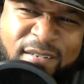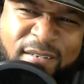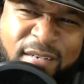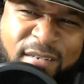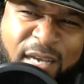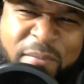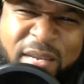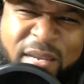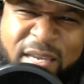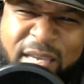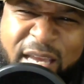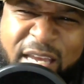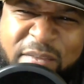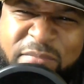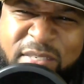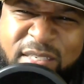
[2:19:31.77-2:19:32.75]
How many
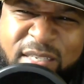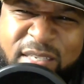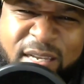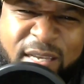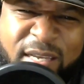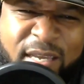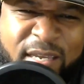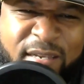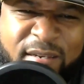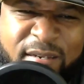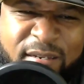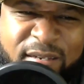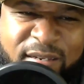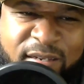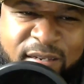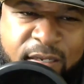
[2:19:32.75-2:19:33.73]
games is it again?
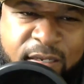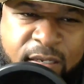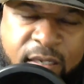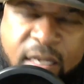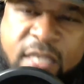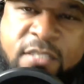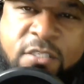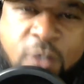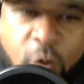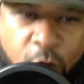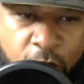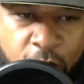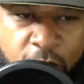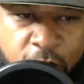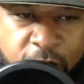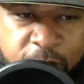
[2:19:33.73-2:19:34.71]
Let's
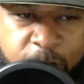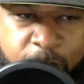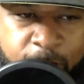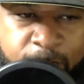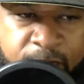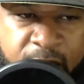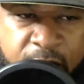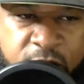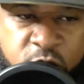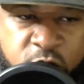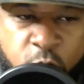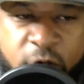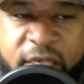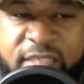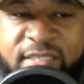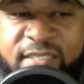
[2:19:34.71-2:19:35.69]
go on.
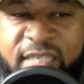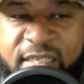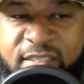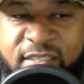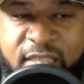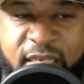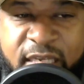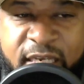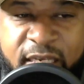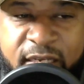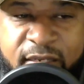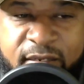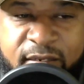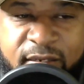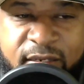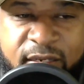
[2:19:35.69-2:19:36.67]
2016,
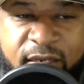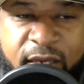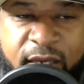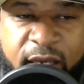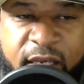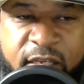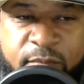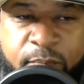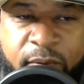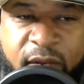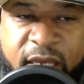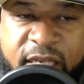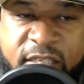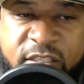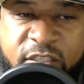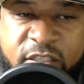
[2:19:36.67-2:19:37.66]

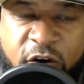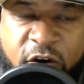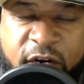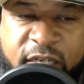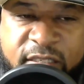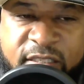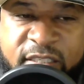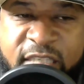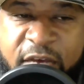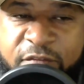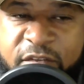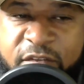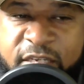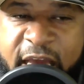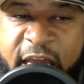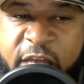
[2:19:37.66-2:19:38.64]
he started
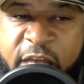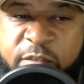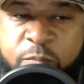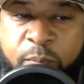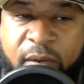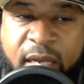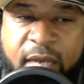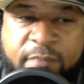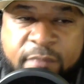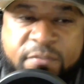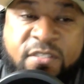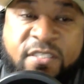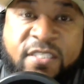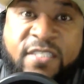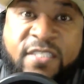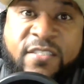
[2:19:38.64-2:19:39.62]
7 games,
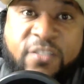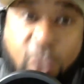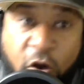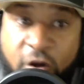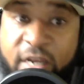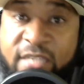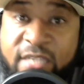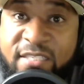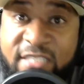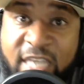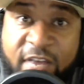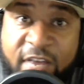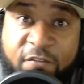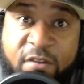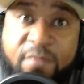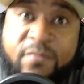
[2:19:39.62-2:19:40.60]
started
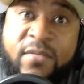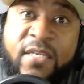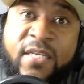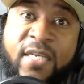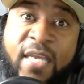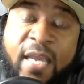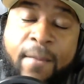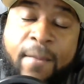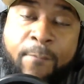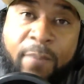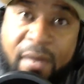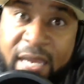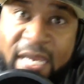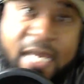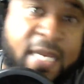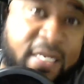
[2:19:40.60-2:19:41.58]
7 and
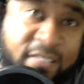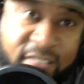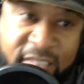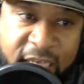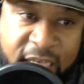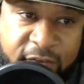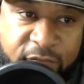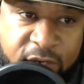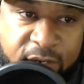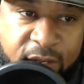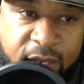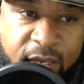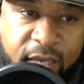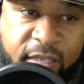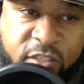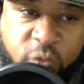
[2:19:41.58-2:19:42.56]
played in 7
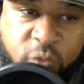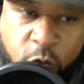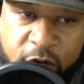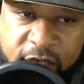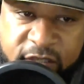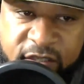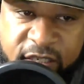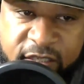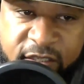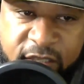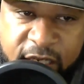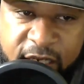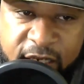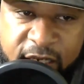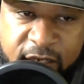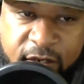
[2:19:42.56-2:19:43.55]
in
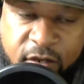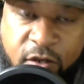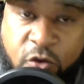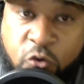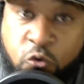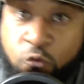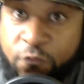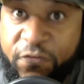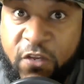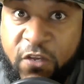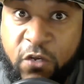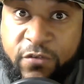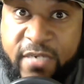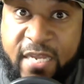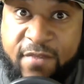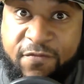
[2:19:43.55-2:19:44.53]
2016. Who
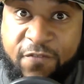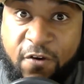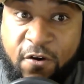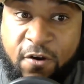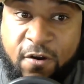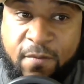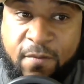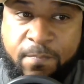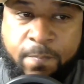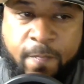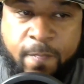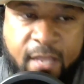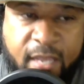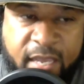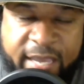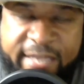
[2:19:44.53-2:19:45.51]
filled in for him?
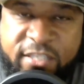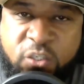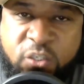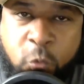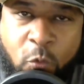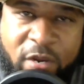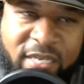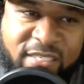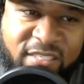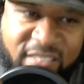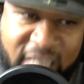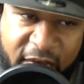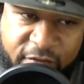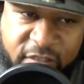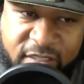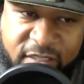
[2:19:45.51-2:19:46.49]
In
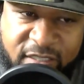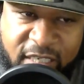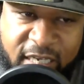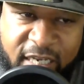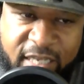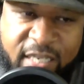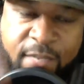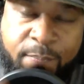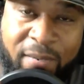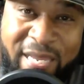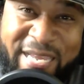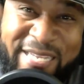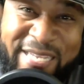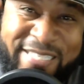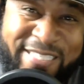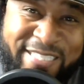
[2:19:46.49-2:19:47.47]
2017, he
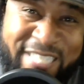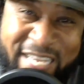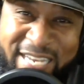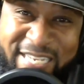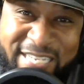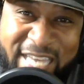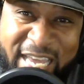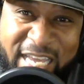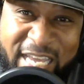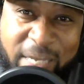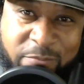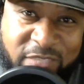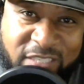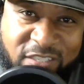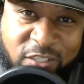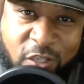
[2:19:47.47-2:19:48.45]
played in 10 games
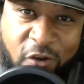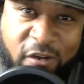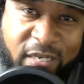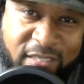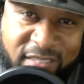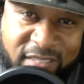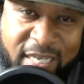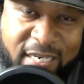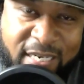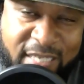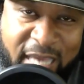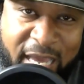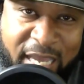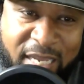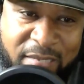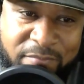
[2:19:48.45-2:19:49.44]
and started 10
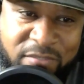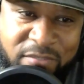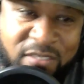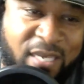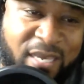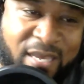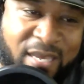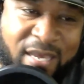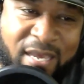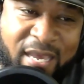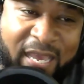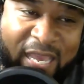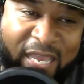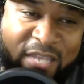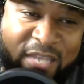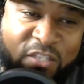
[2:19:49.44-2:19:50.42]
games.
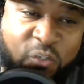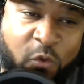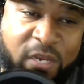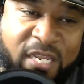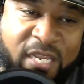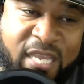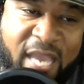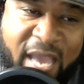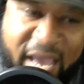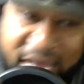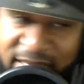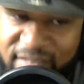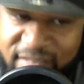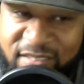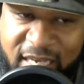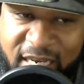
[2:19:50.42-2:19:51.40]
In
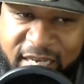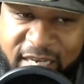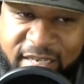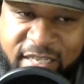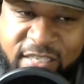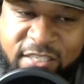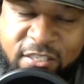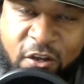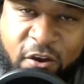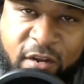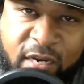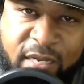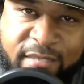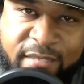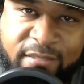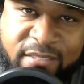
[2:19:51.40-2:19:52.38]
2018, he
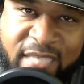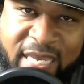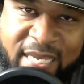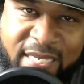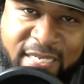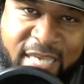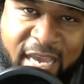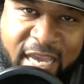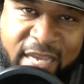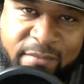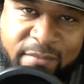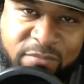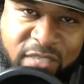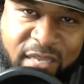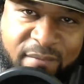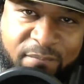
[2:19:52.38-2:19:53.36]
started in 10
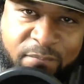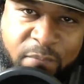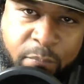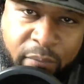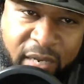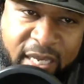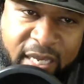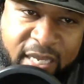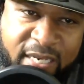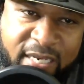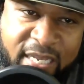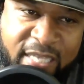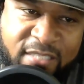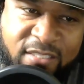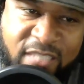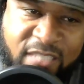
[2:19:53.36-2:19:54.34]
games and played
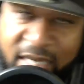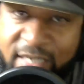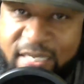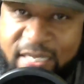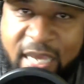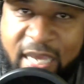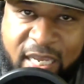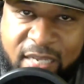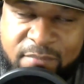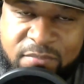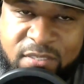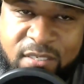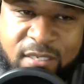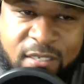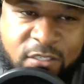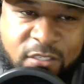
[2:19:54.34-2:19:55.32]
in 10 games.
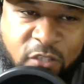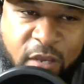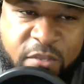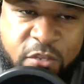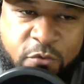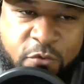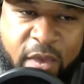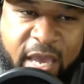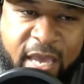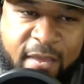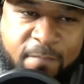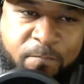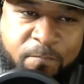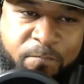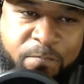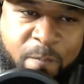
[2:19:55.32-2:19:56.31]
So, I mean, you had
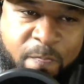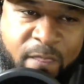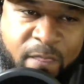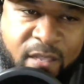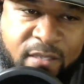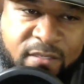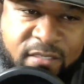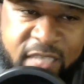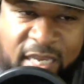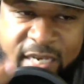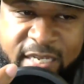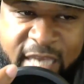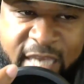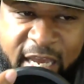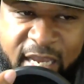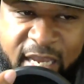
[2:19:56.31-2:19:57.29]
10
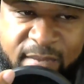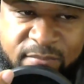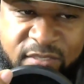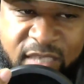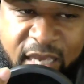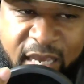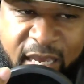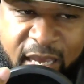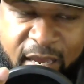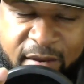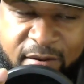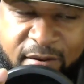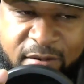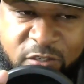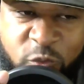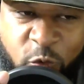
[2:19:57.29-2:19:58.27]
games
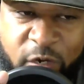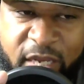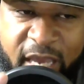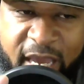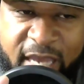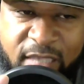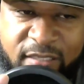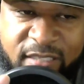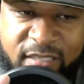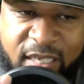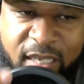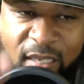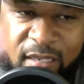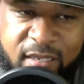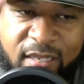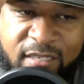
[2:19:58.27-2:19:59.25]
in
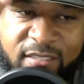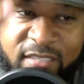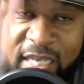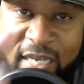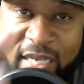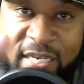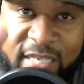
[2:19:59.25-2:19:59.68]
2018, 10